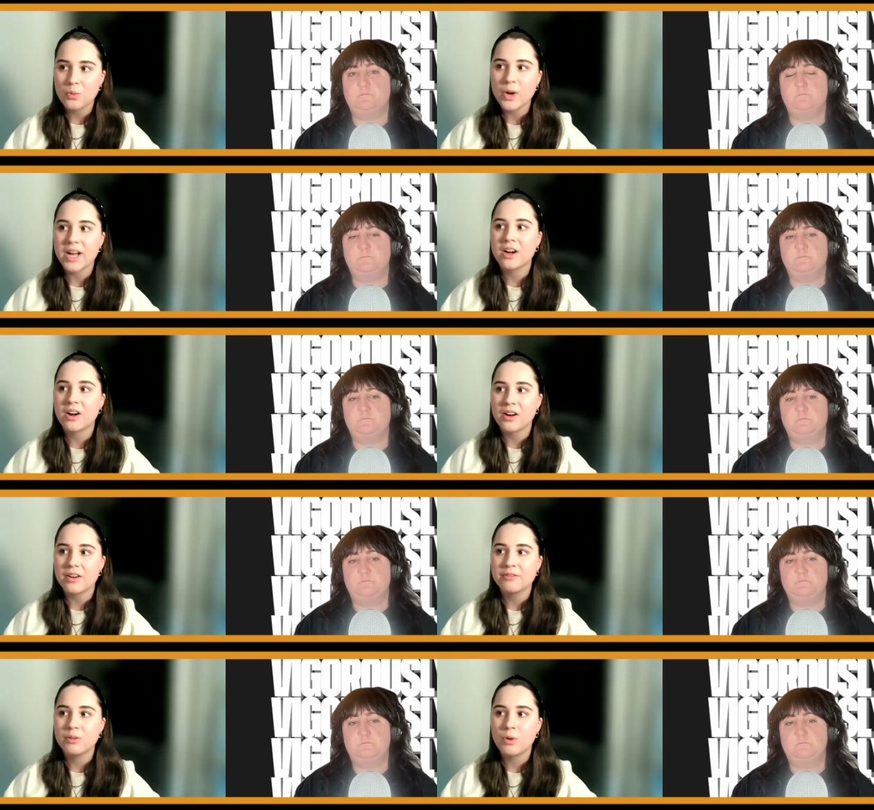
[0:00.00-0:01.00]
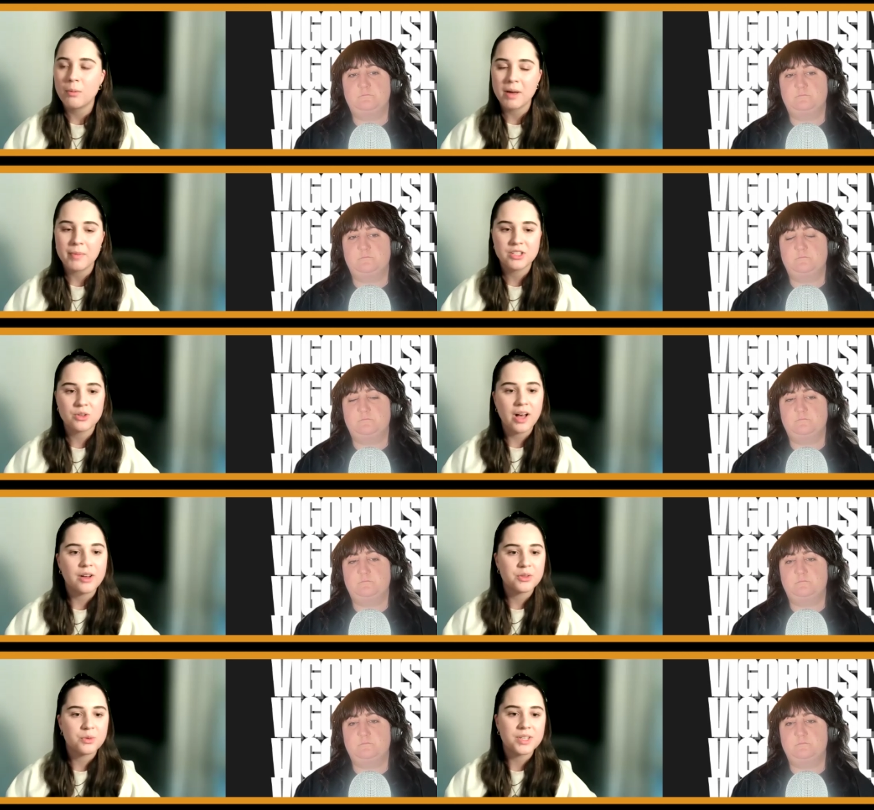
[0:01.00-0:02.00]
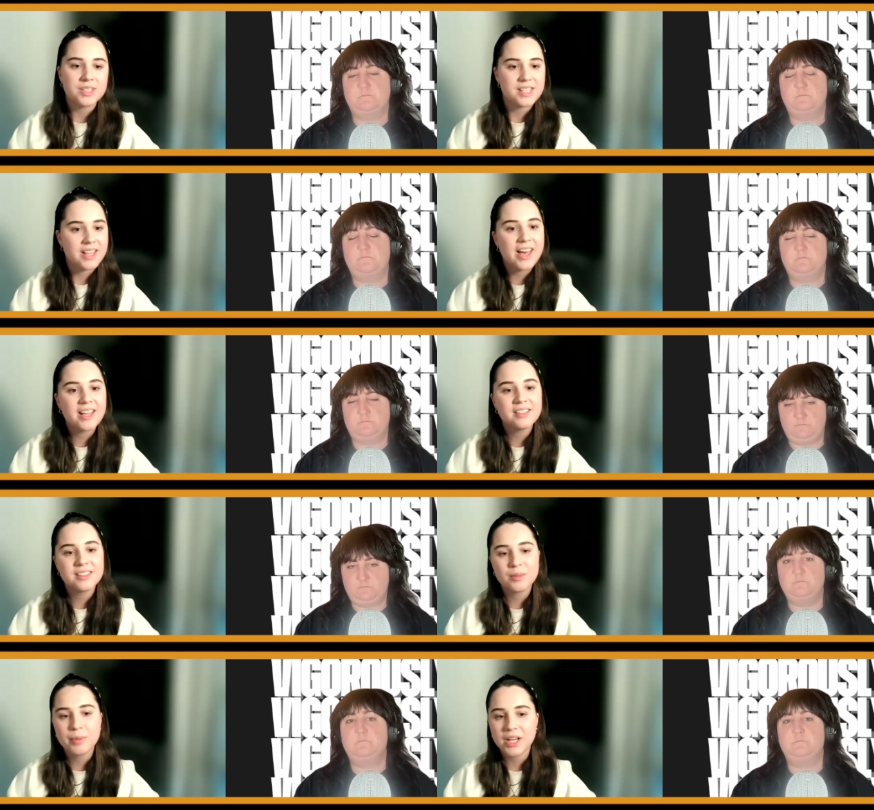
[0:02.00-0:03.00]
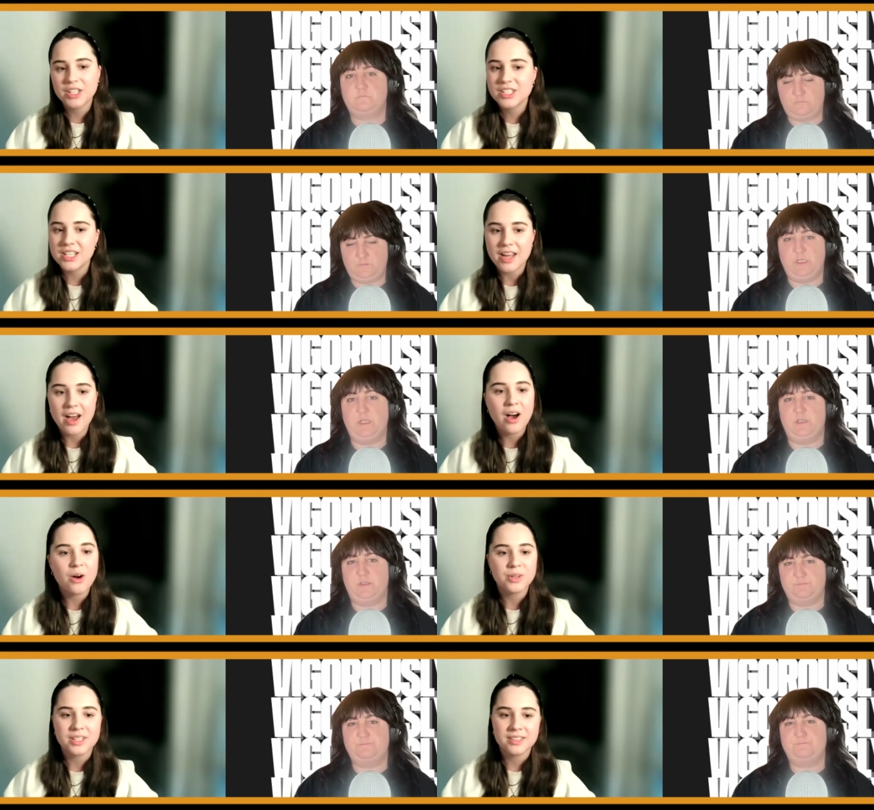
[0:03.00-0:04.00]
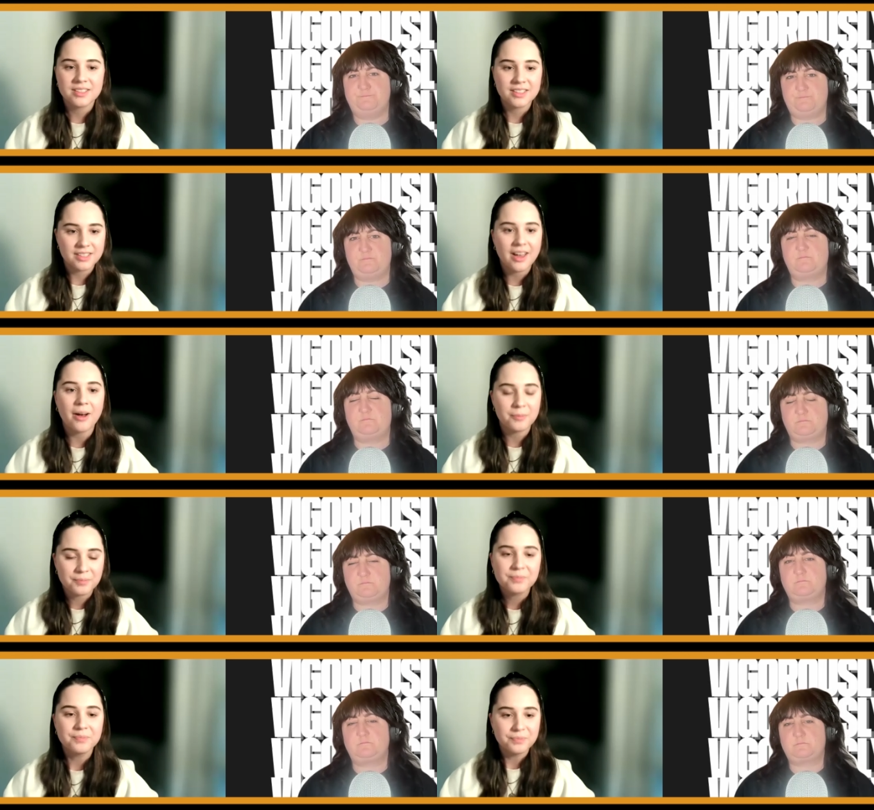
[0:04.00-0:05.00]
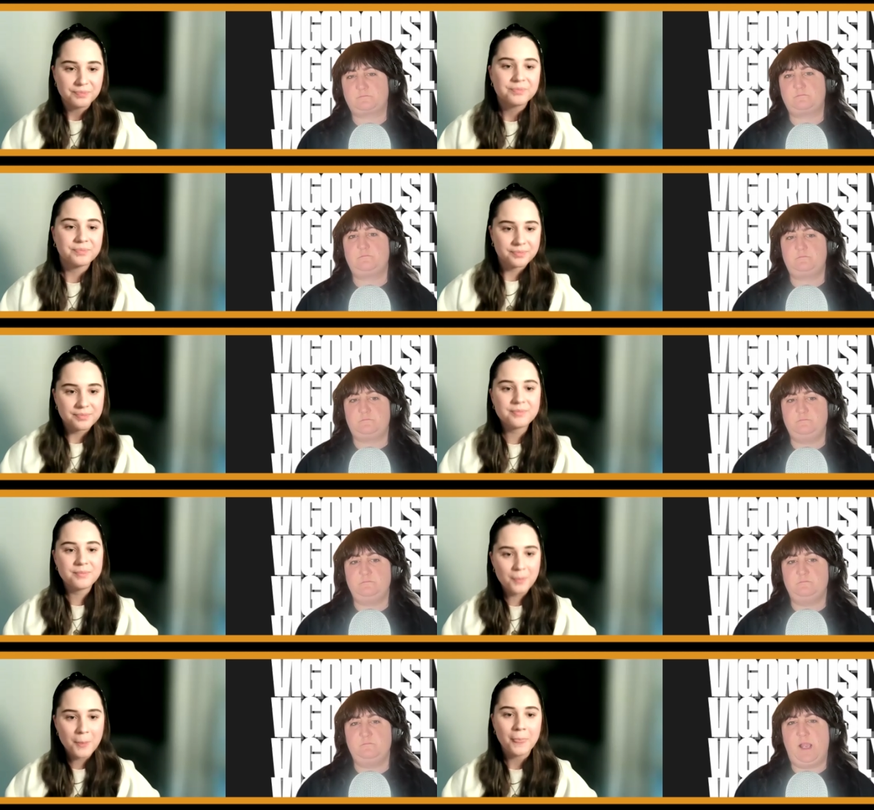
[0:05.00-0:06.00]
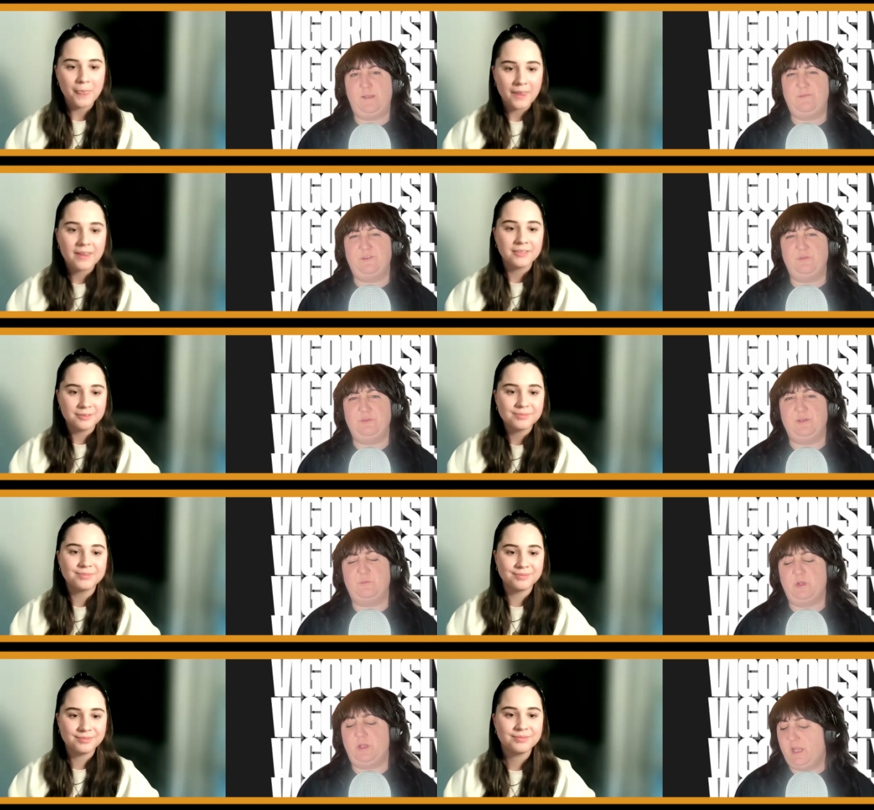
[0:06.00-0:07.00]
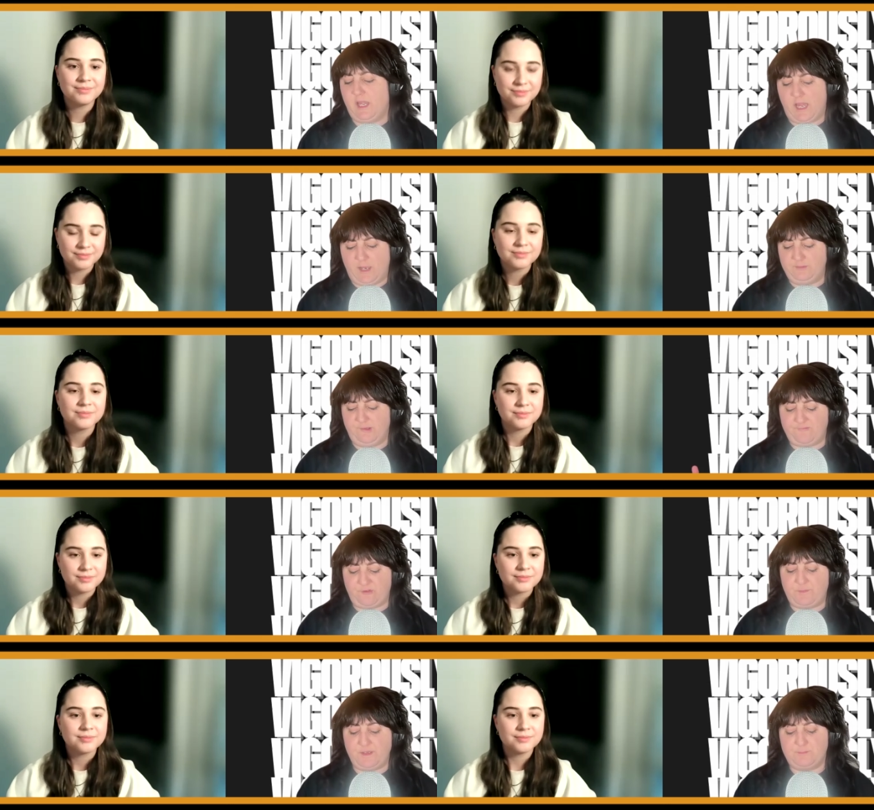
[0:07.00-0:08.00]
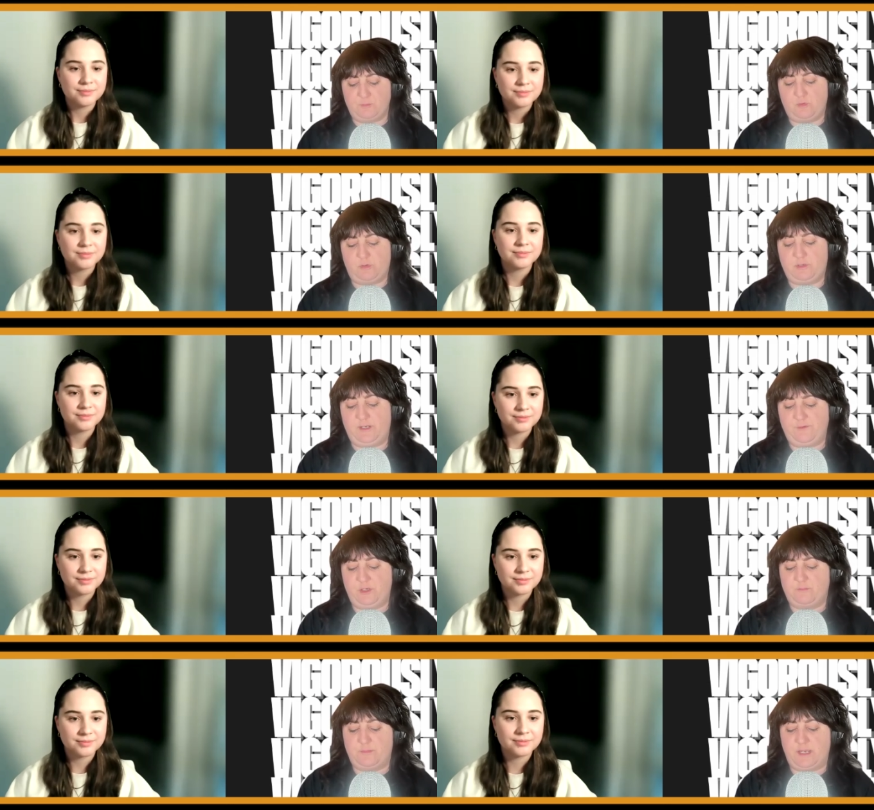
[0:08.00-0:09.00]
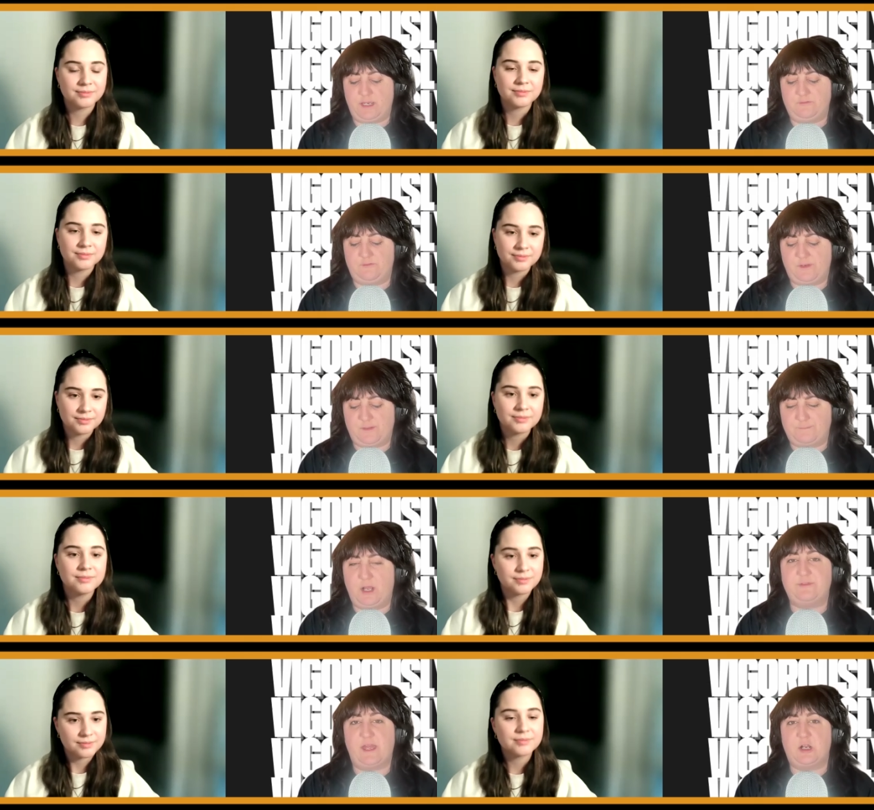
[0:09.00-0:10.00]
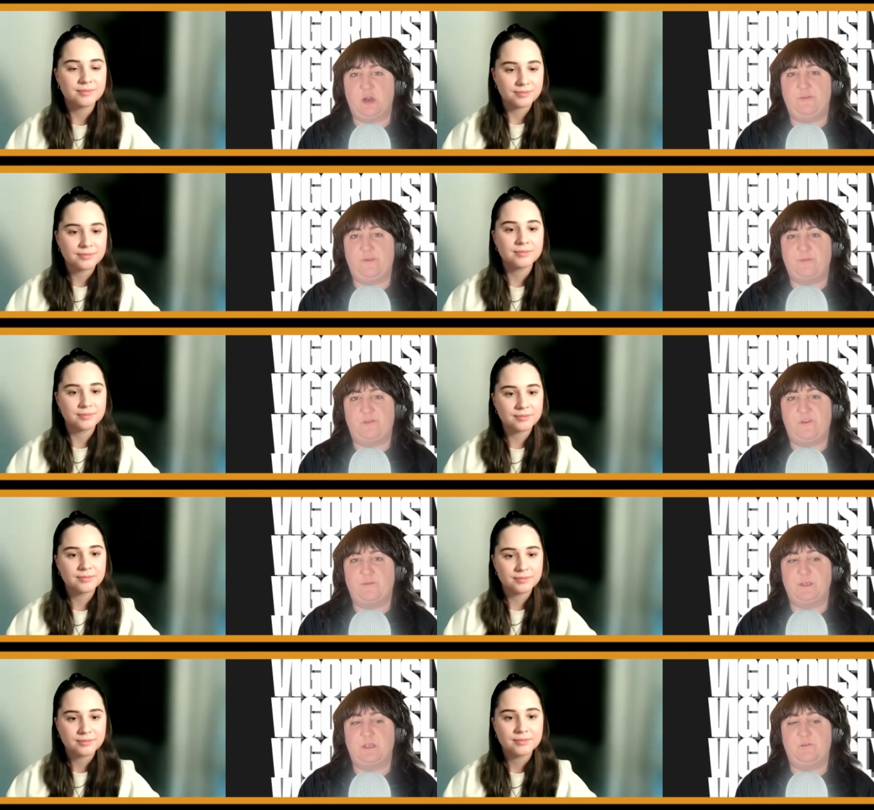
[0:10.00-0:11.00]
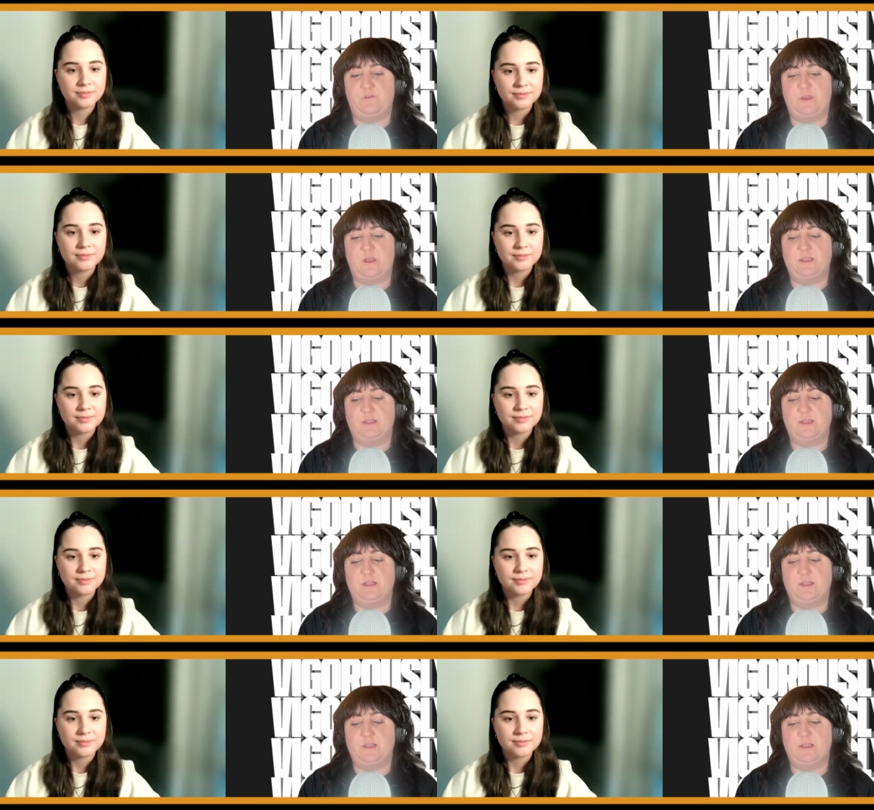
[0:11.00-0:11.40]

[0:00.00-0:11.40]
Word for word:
Speaker 1: aware of what my mental health was then compared to yeah. now and yeah
Speaker 2: absolutely i would love to speak more if you don't mind just about that concept itself because a